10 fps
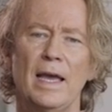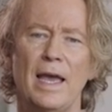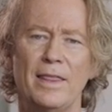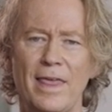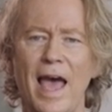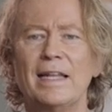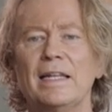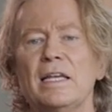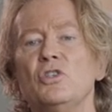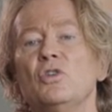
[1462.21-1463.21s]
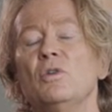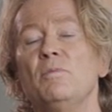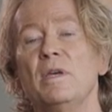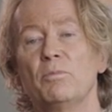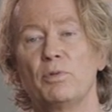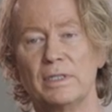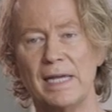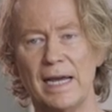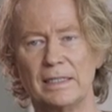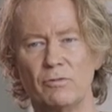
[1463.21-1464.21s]
and that leads you to being
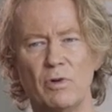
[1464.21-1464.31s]
protected.